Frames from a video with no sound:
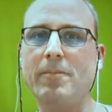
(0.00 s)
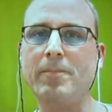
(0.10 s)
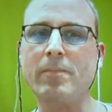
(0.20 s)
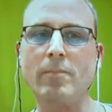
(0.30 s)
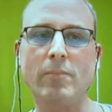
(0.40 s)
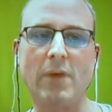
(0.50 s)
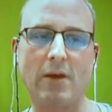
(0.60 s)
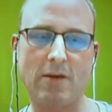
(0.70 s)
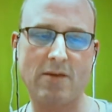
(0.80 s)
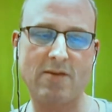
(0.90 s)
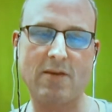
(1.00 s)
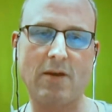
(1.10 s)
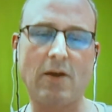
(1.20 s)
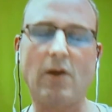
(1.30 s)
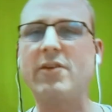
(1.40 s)
because uh,
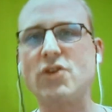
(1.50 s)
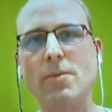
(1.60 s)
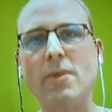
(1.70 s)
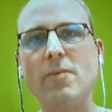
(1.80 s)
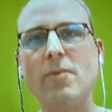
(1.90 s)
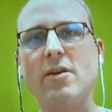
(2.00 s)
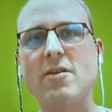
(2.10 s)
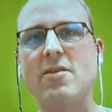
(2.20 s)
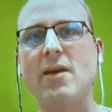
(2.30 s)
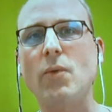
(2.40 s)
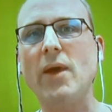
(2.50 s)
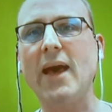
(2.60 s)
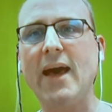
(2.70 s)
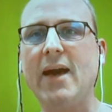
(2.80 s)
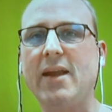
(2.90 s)
all the shipping partners that we
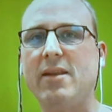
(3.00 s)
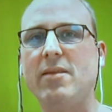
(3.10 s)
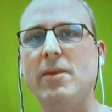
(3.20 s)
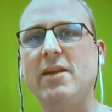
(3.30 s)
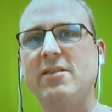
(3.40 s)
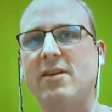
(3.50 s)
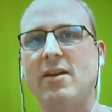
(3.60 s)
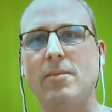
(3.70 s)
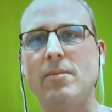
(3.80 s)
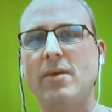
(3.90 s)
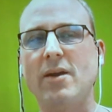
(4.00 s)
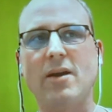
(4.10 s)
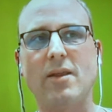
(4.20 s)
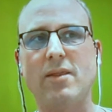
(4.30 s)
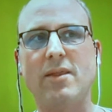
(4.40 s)
had in the meantime, uh,
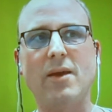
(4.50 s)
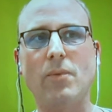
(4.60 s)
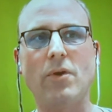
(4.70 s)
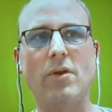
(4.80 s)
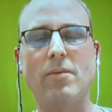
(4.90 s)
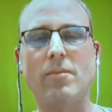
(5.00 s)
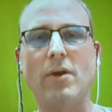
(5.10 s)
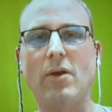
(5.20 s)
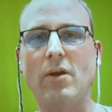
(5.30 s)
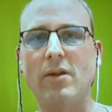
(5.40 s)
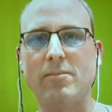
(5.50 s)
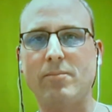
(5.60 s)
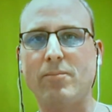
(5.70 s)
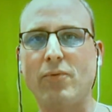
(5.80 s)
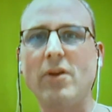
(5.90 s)
they were all
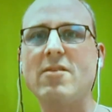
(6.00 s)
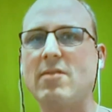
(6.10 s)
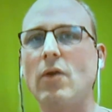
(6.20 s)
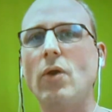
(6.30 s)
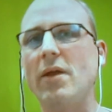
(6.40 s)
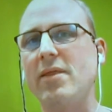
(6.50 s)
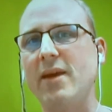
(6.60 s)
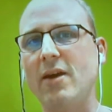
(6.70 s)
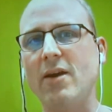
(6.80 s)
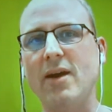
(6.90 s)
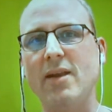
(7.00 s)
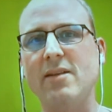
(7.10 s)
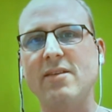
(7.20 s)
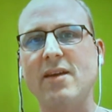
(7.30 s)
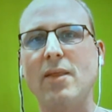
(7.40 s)
pretty slow on their end
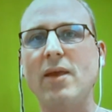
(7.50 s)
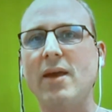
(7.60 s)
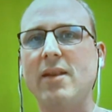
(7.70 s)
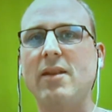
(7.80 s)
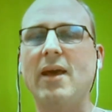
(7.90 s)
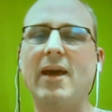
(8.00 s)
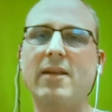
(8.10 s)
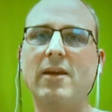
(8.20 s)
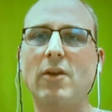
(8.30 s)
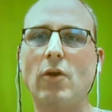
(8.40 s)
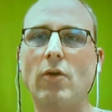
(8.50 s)
and then handing it over to